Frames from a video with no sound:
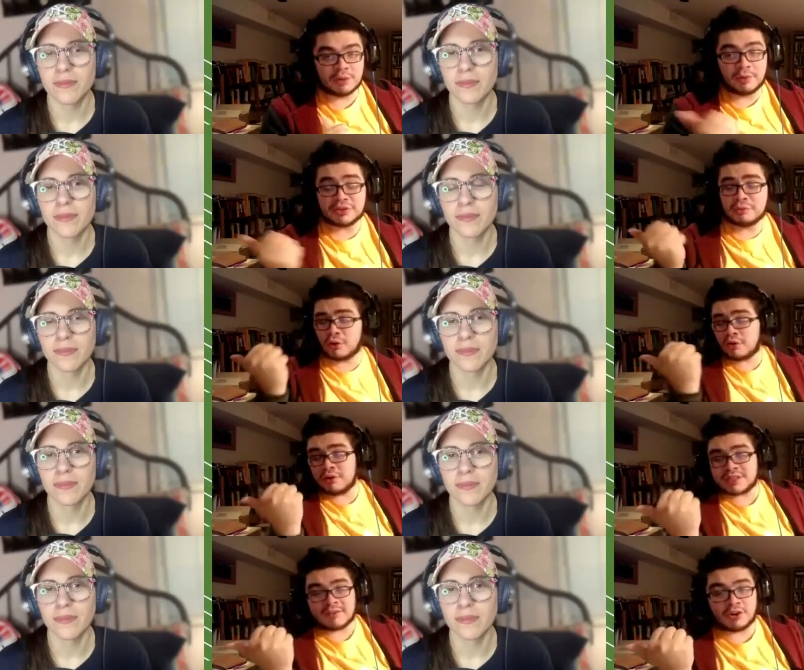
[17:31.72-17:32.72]
Speaker 1: the Baltimore
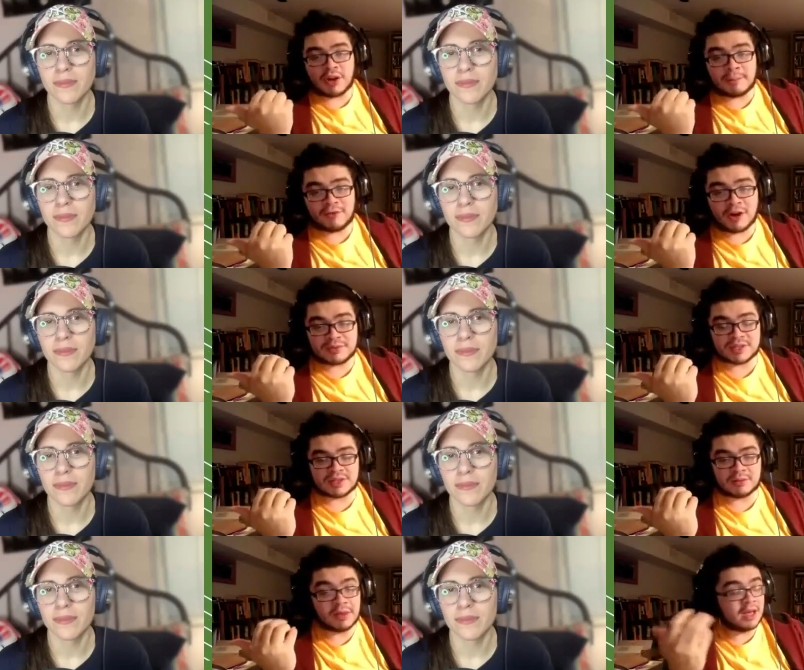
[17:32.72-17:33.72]
Orioles have a great farm
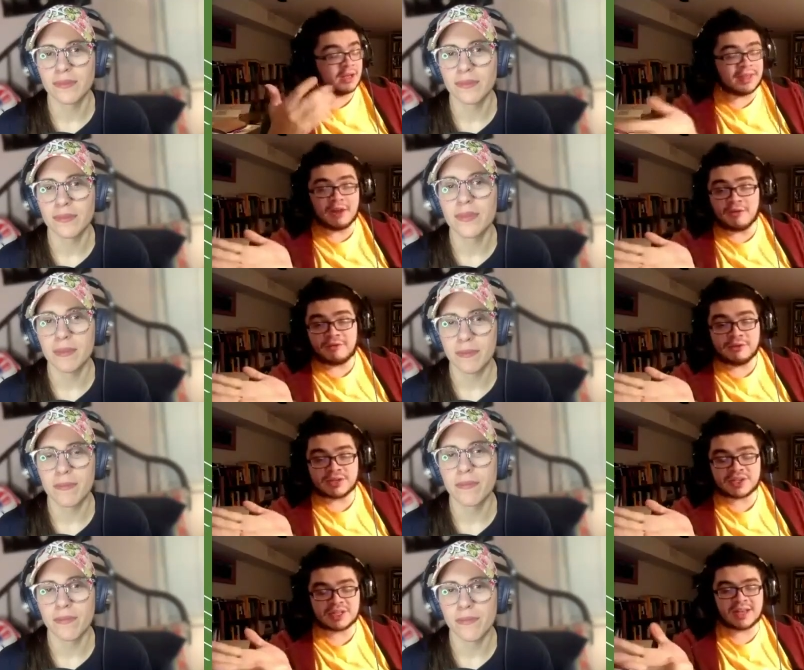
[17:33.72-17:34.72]
system. They
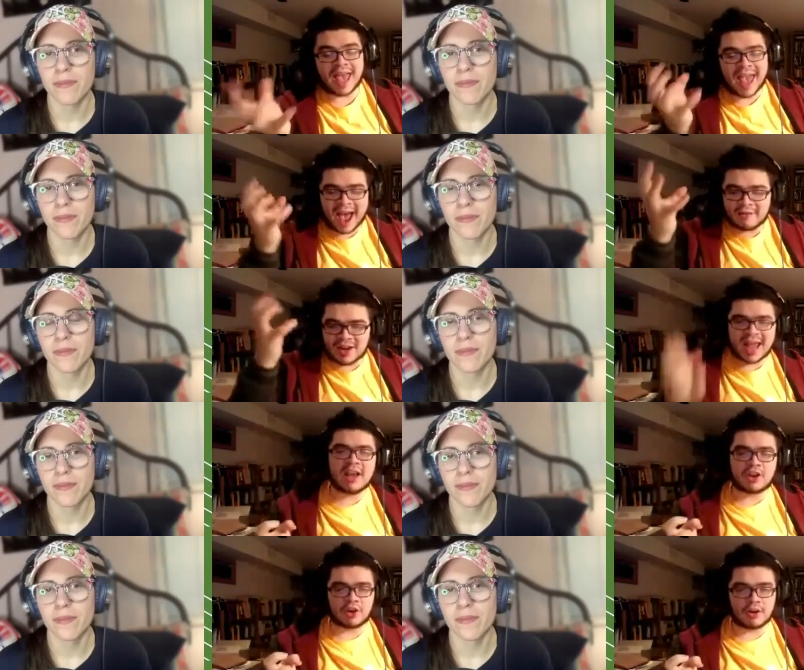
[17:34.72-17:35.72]
refuse to have an
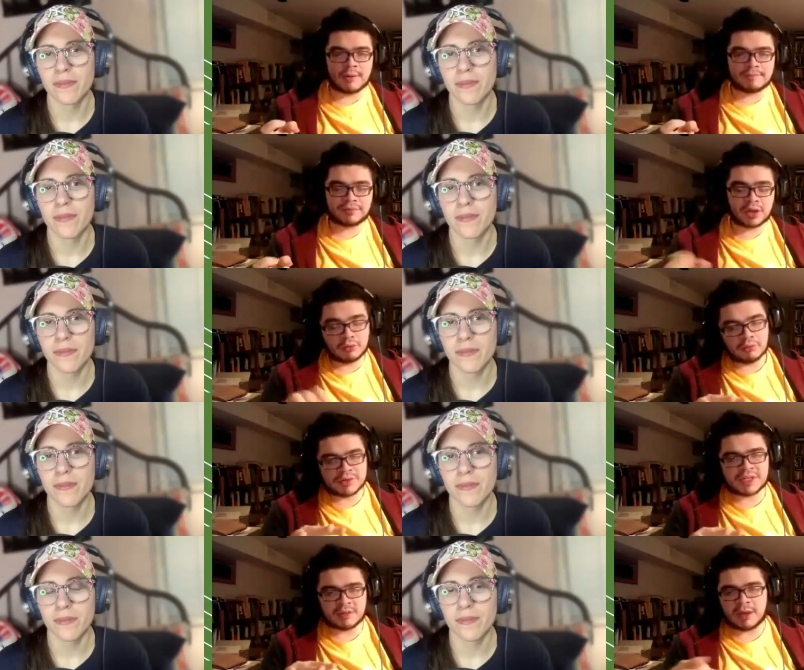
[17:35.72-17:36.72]
anchor.
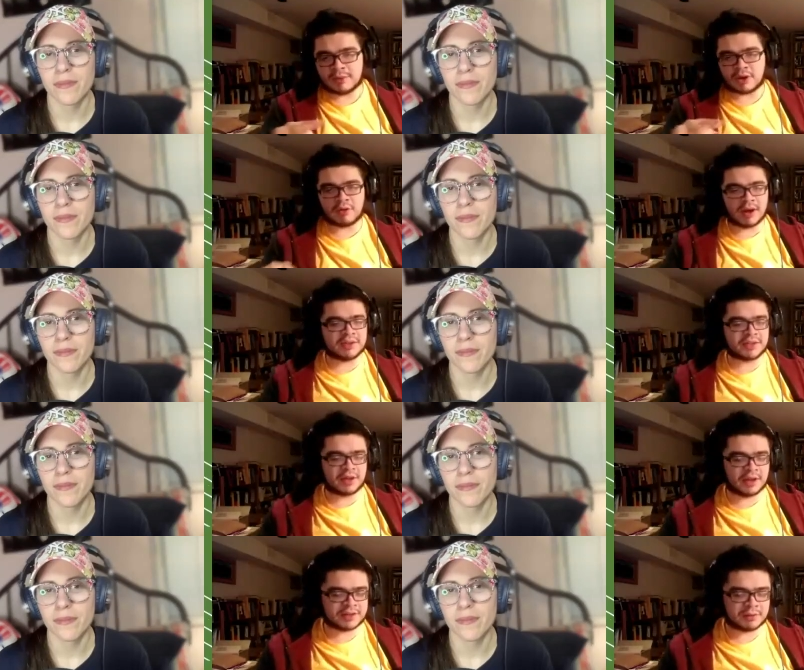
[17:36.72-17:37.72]
We'll see. Maybe Correa is
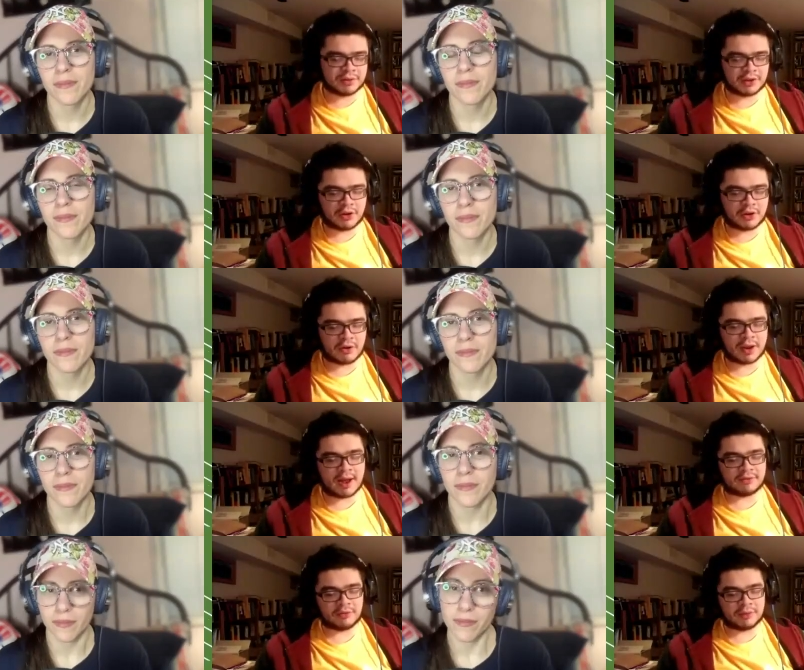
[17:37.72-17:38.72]
uh, someone they're going
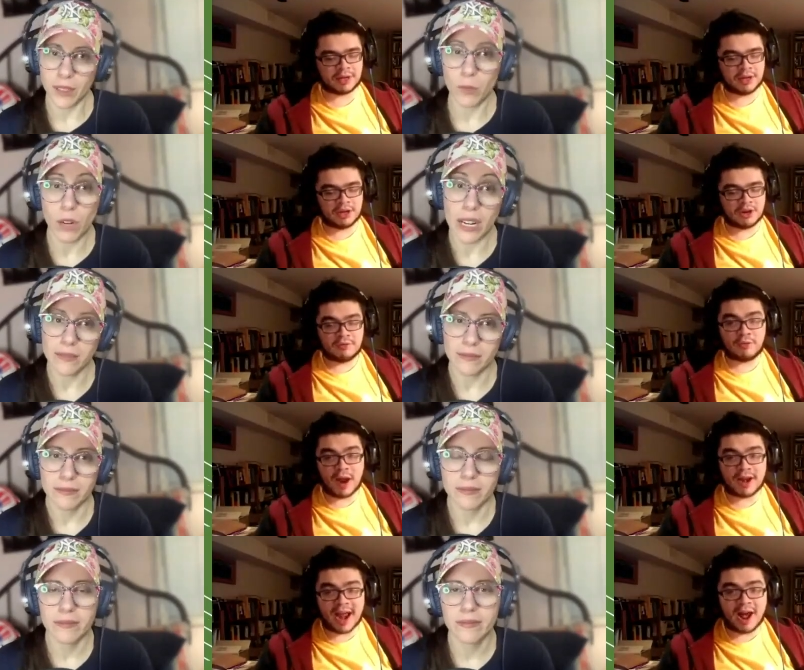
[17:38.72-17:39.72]
after, but right. for
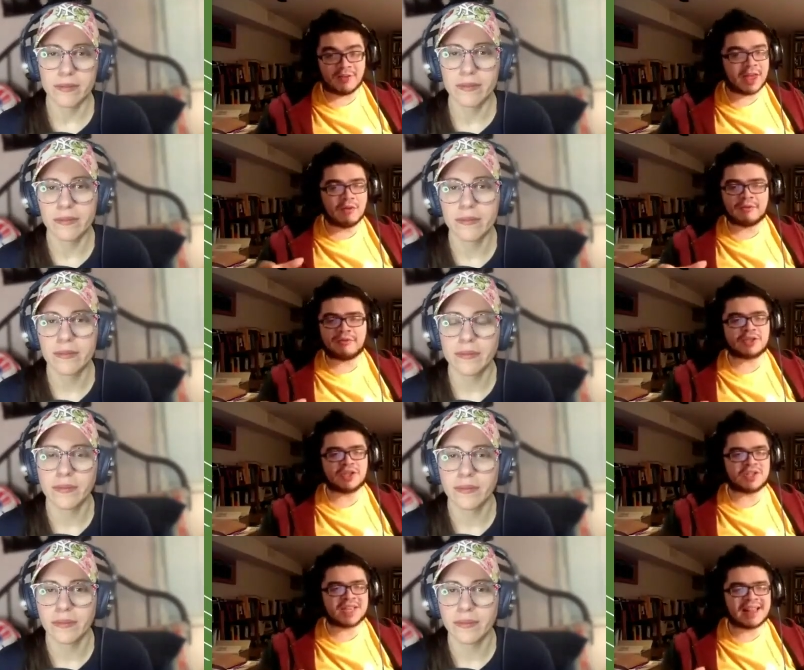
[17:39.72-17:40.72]
right now, they refuse
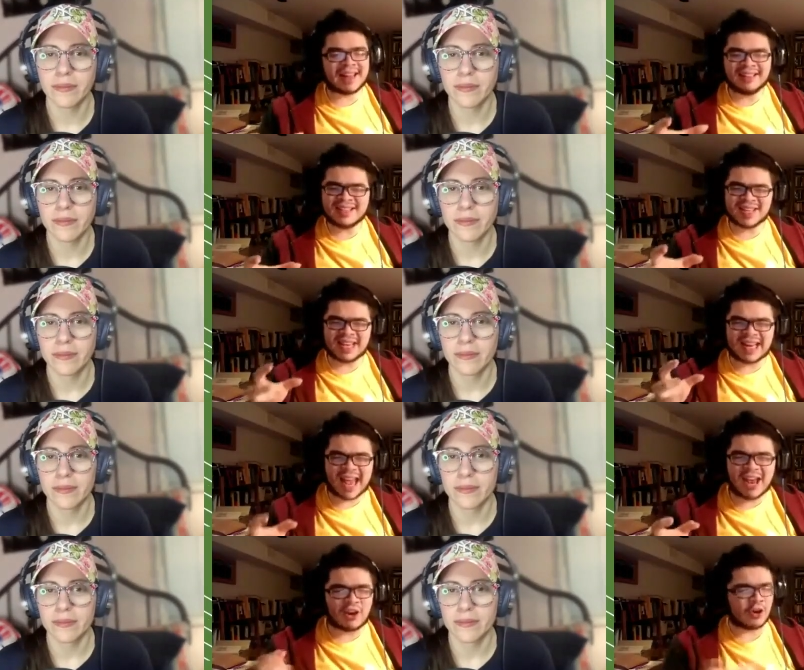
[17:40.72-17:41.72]
to just get at least like
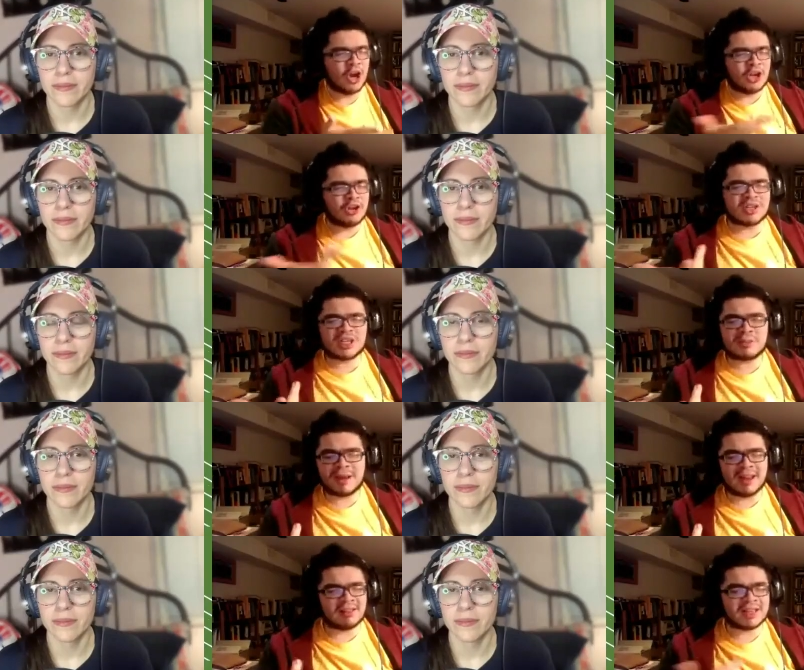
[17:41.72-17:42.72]
an anchor. You're
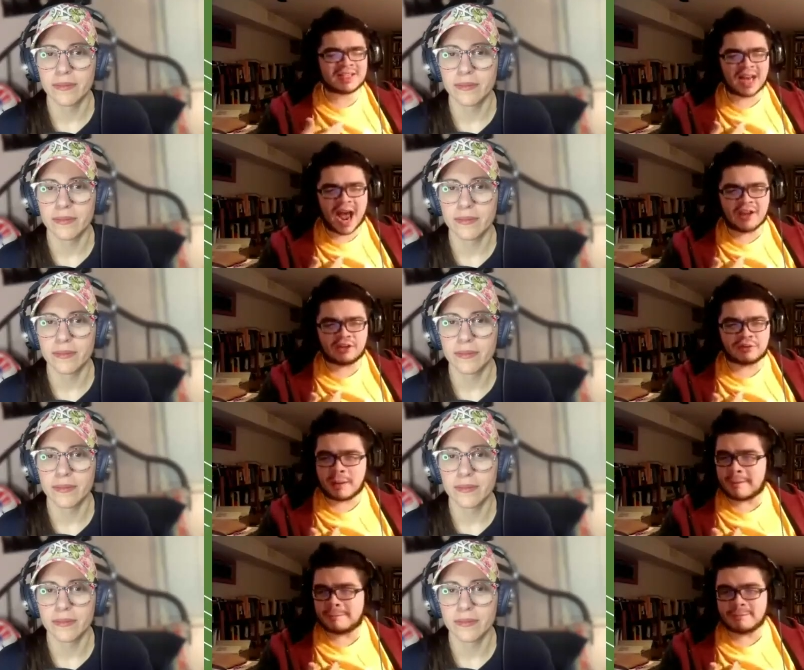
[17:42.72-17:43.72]
spending less than I do
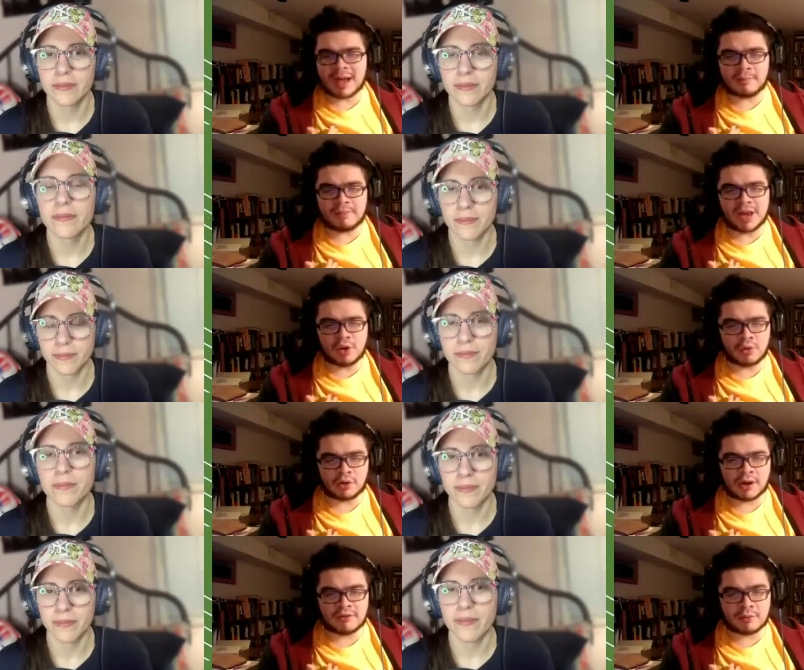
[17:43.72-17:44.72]
for my, my bagel
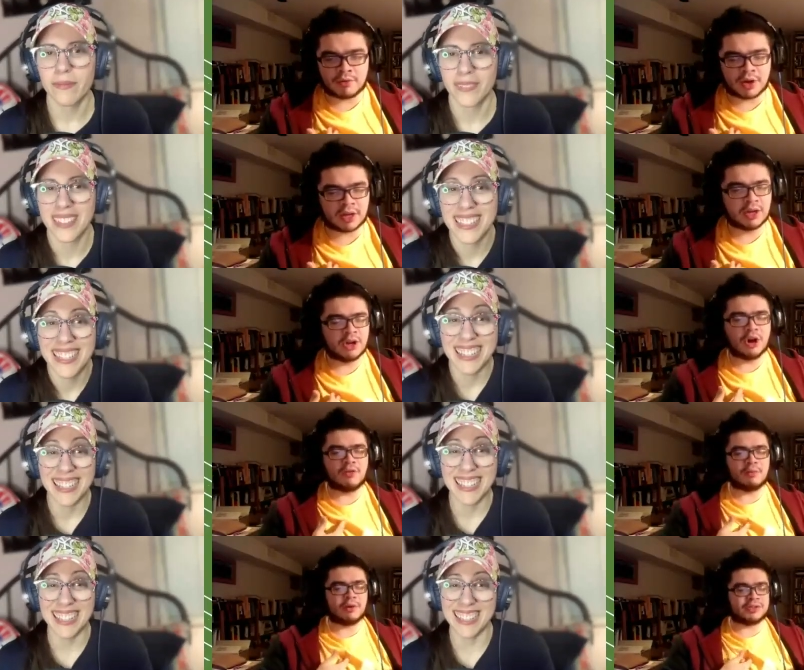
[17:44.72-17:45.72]
order every morning
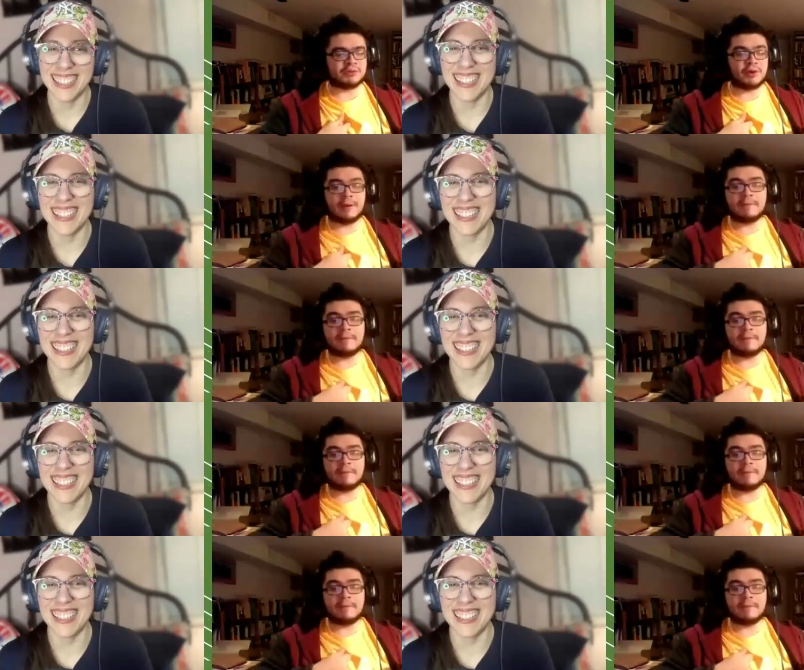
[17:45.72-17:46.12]
over in Baltimore.